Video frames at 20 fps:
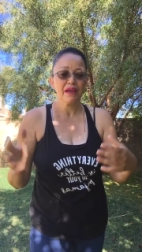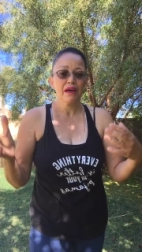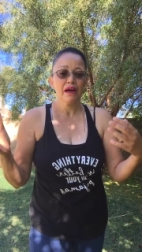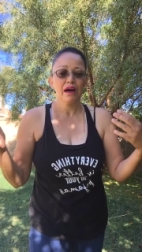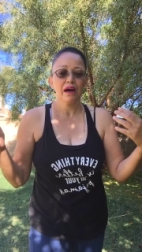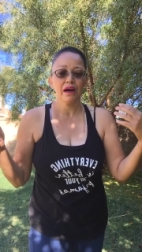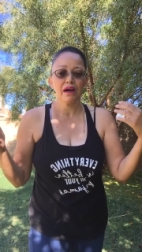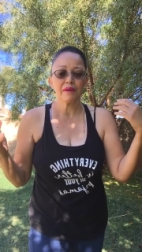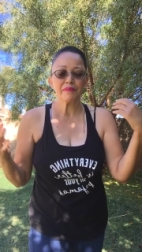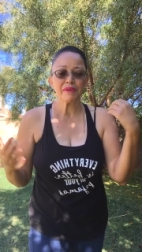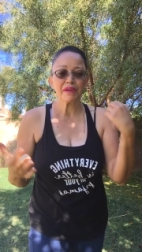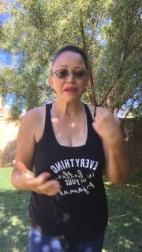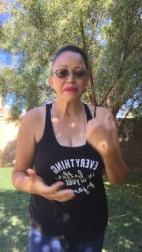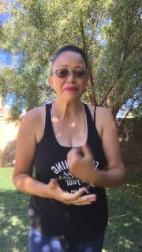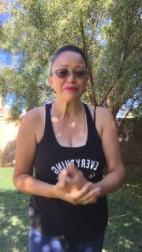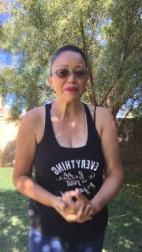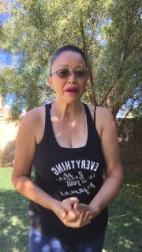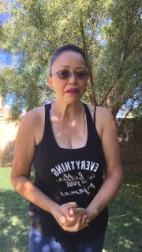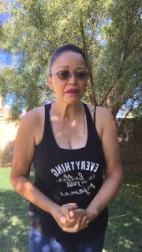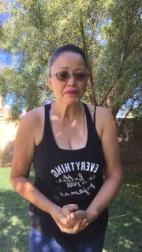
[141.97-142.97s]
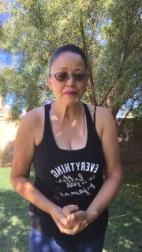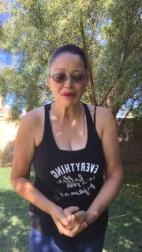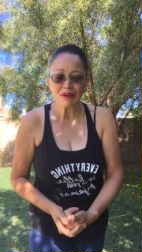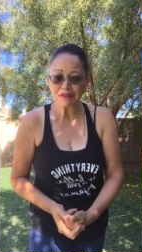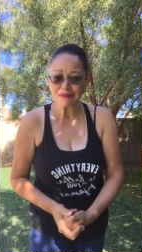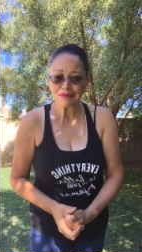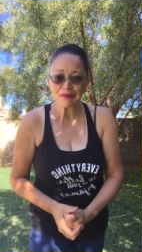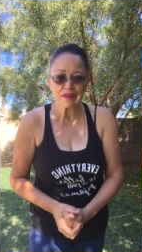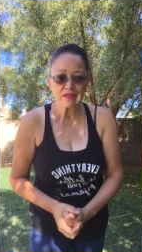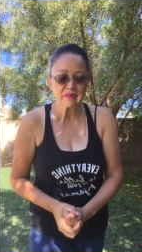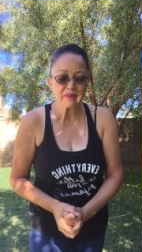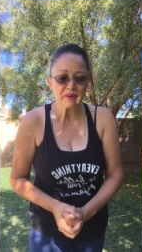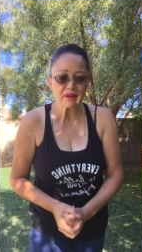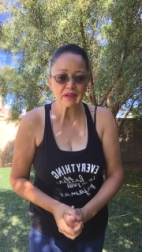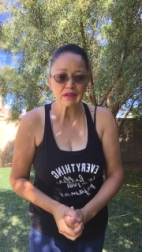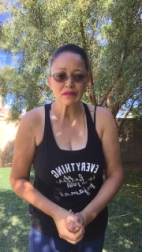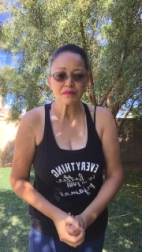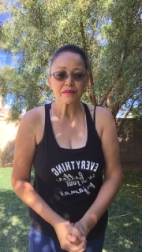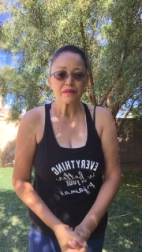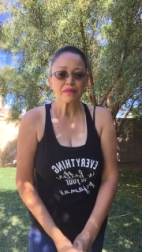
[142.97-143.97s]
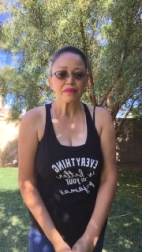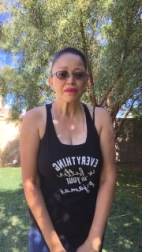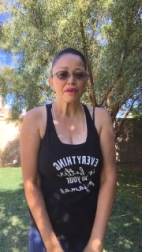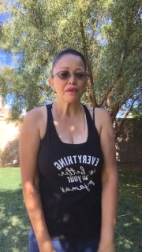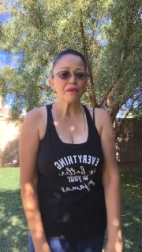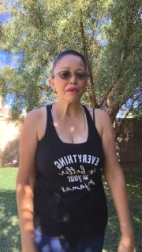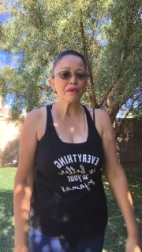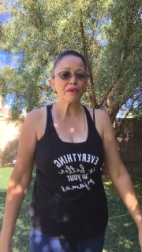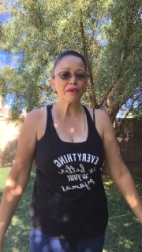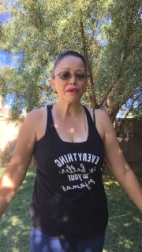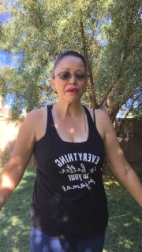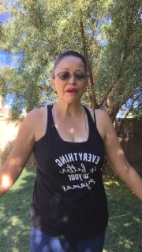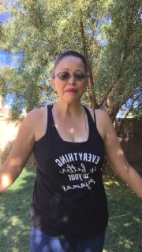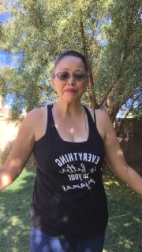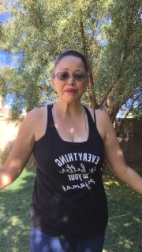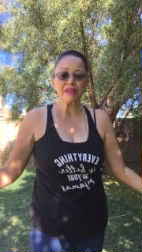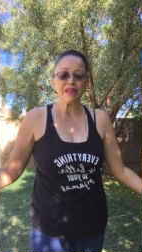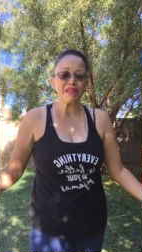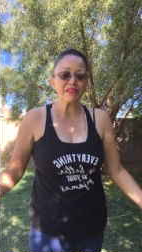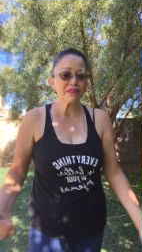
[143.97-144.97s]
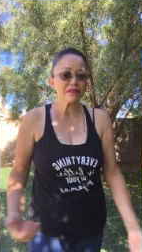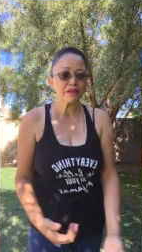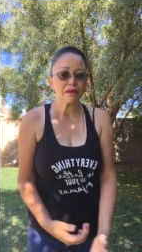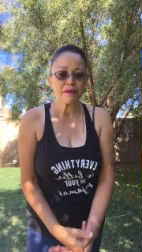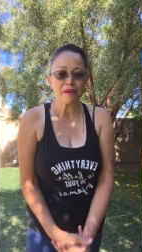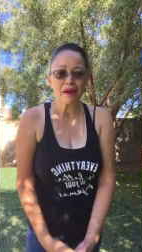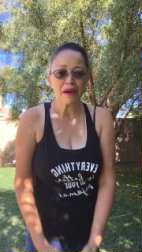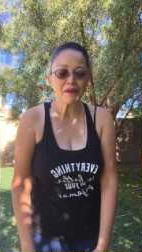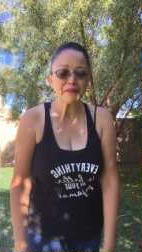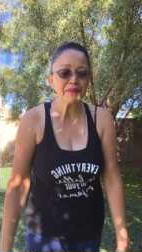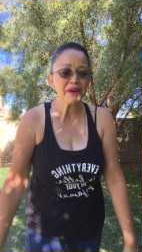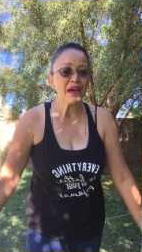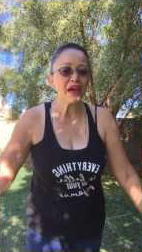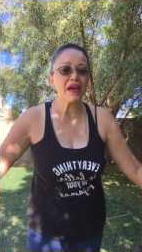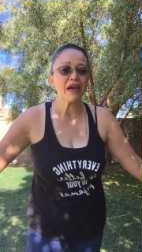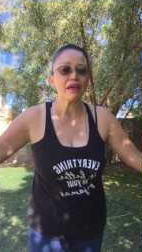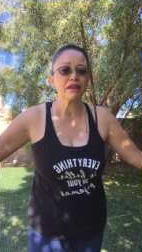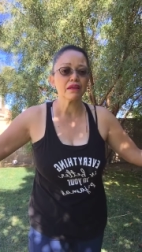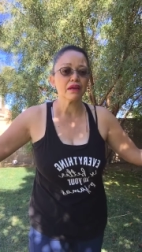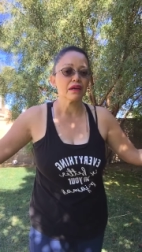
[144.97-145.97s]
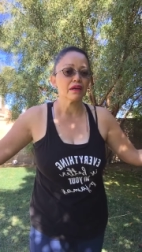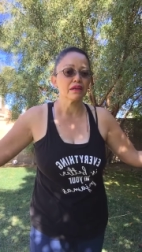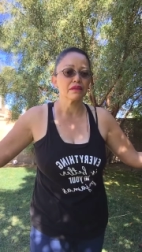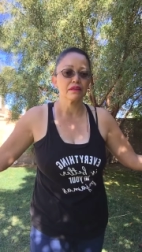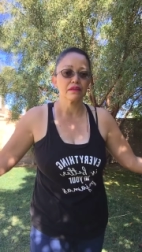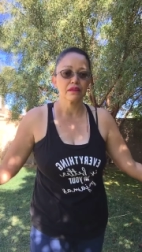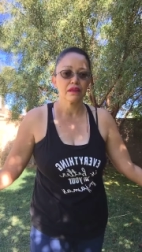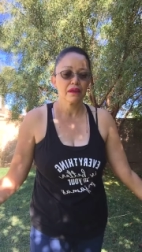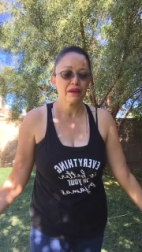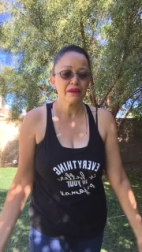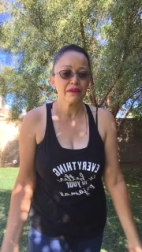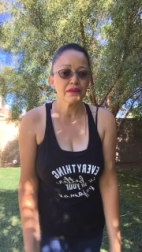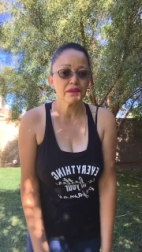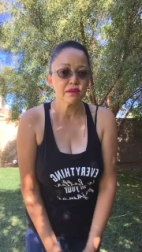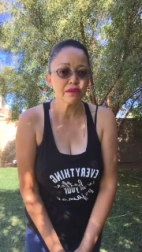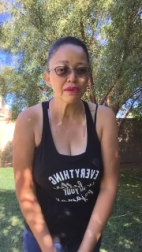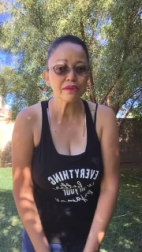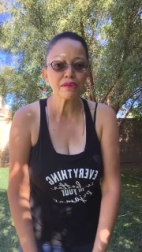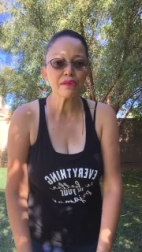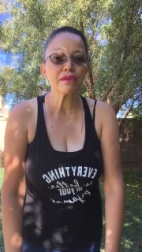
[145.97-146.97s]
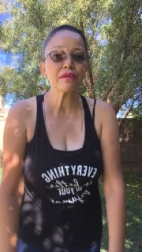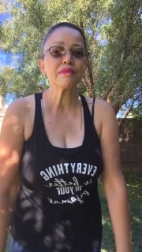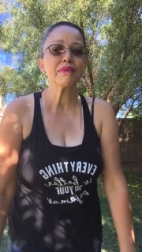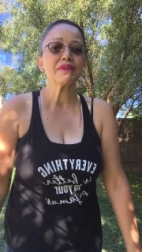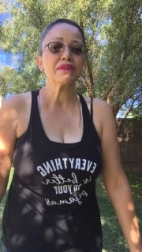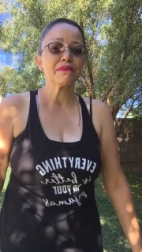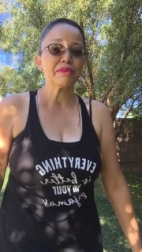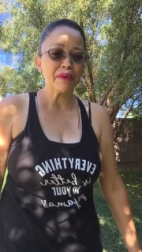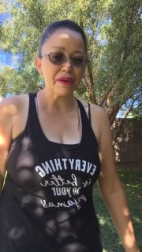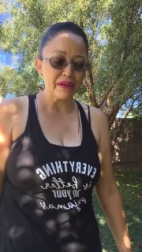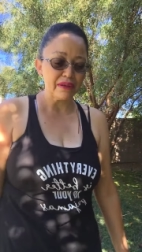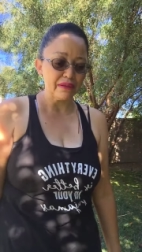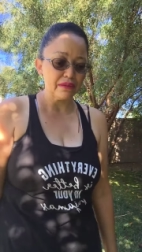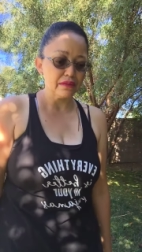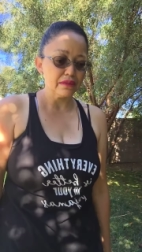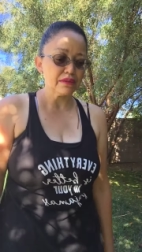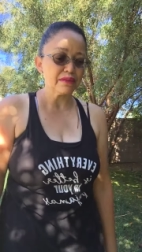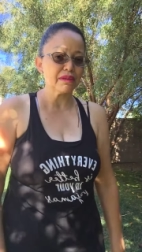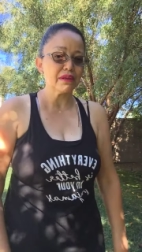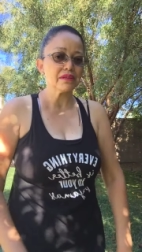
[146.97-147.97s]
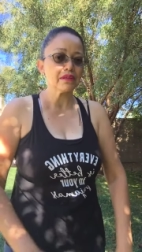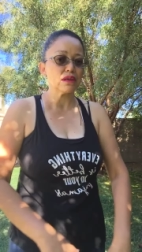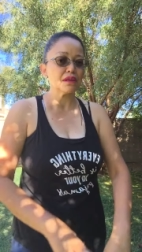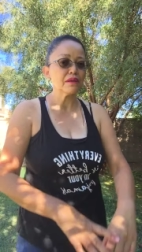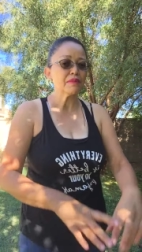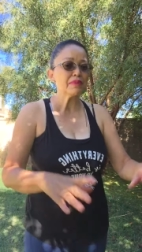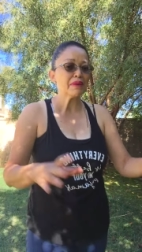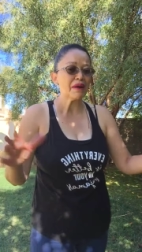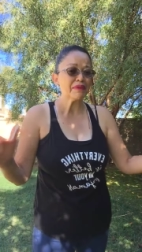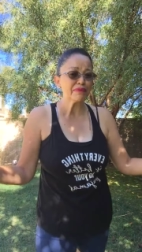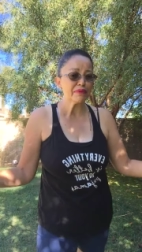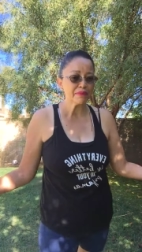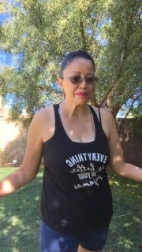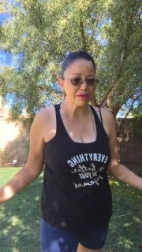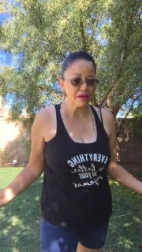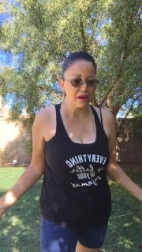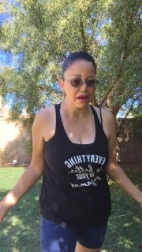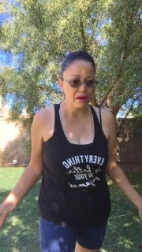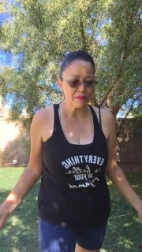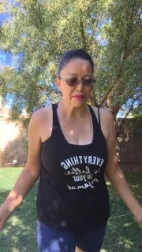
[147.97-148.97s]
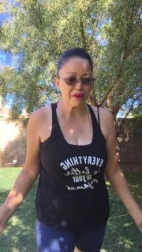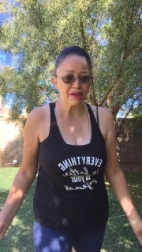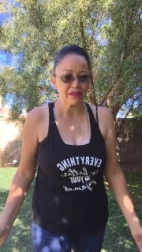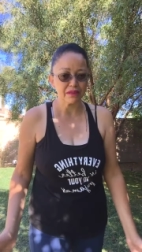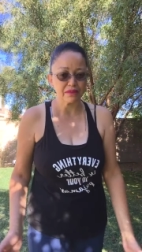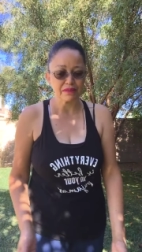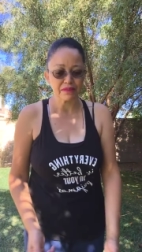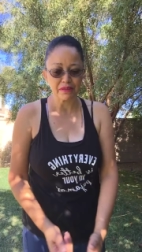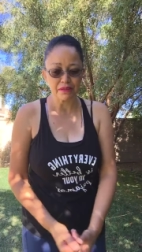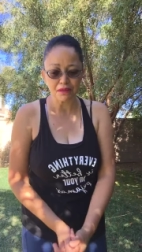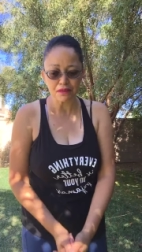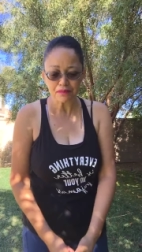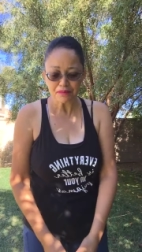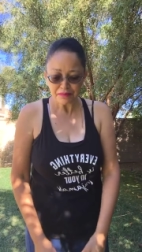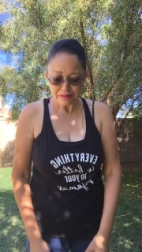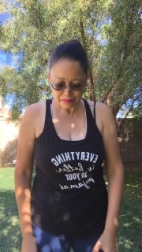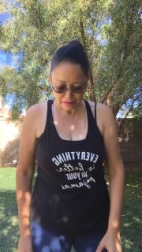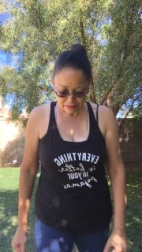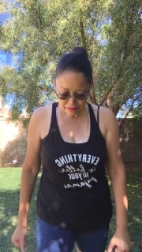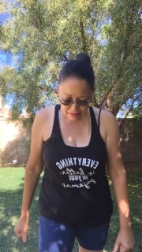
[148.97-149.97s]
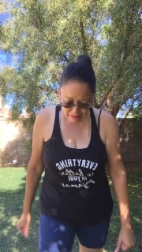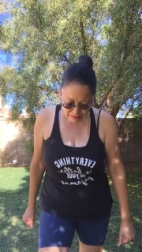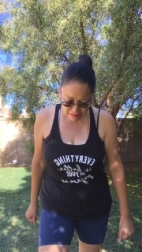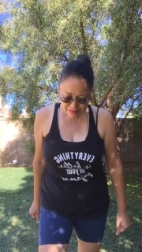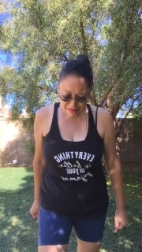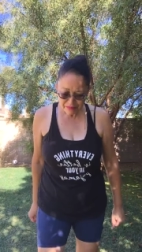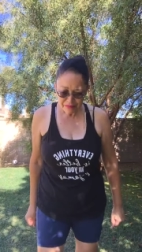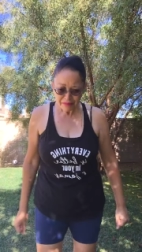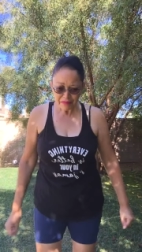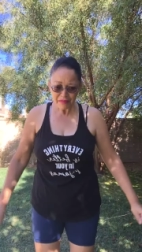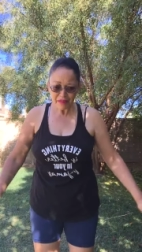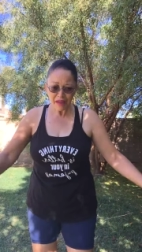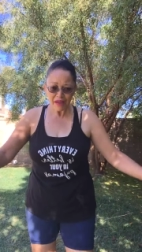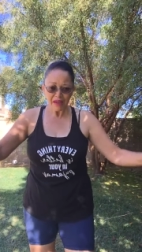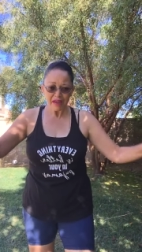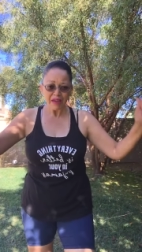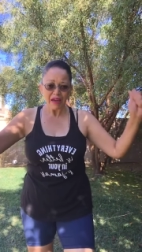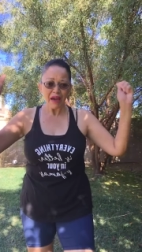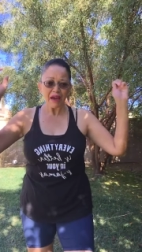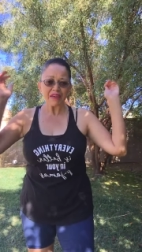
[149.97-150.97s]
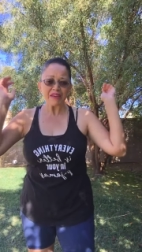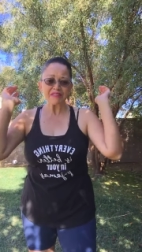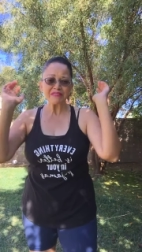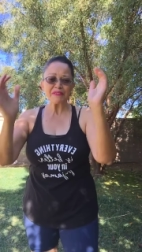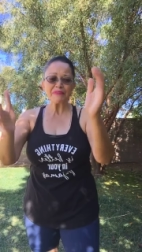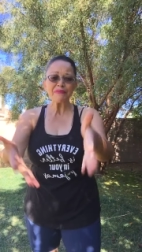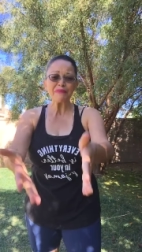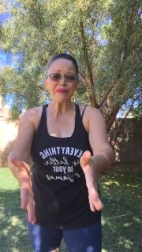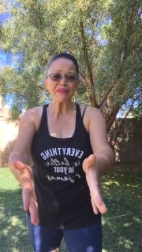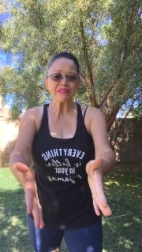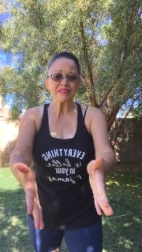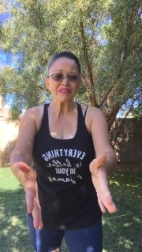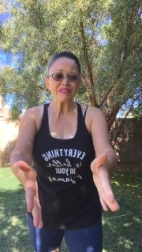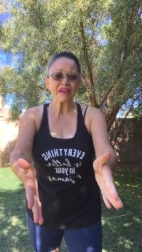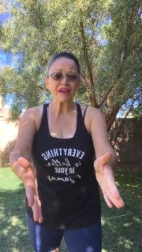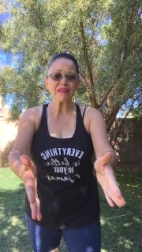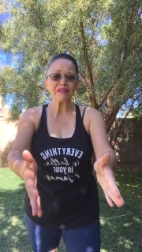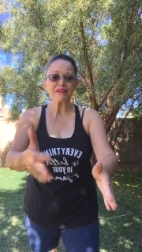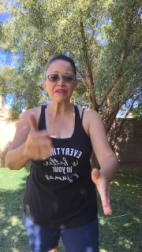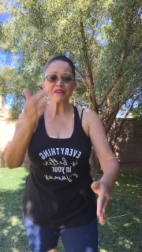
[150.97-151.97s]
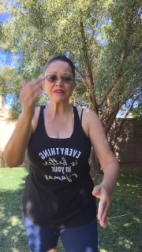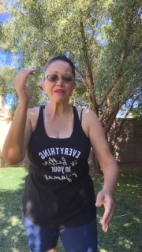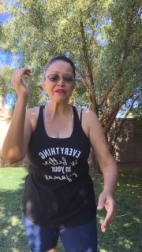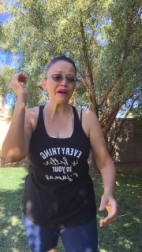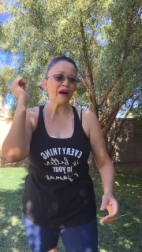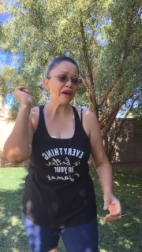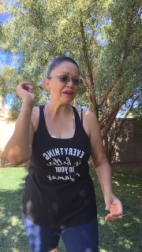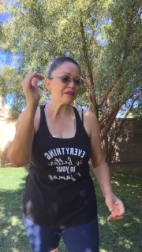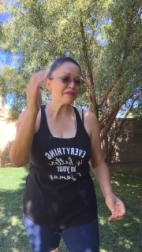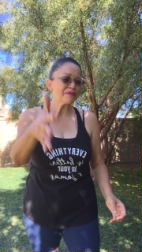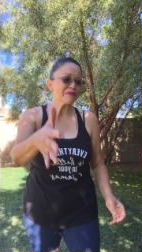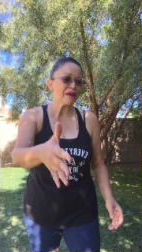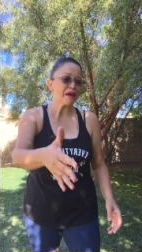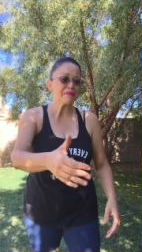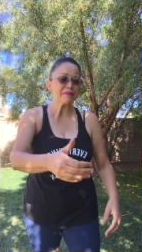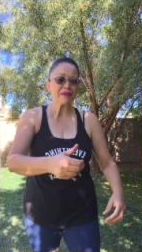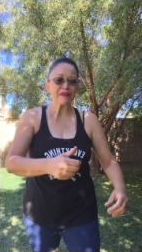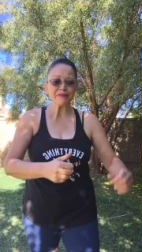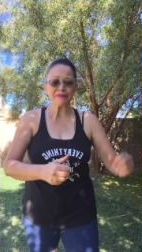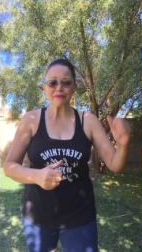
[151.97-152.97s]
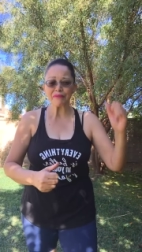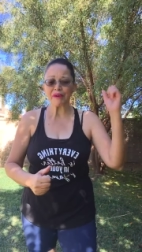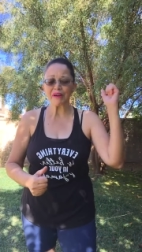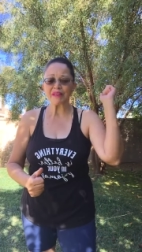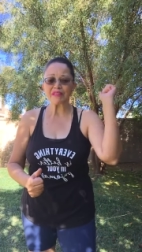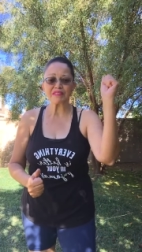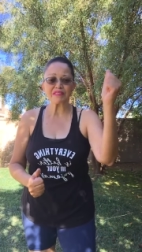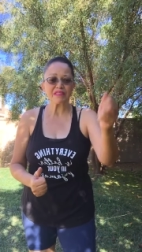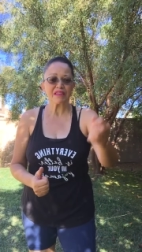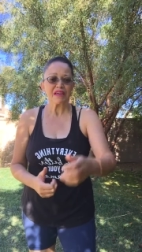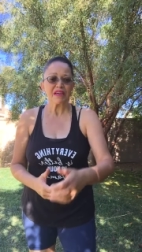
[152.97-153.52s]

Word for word: Um, you can follow me on Facebook or I'm on Instagram and on YouTube as well. So those other platforms that I'm on. So Get your friends together, call your family and friends,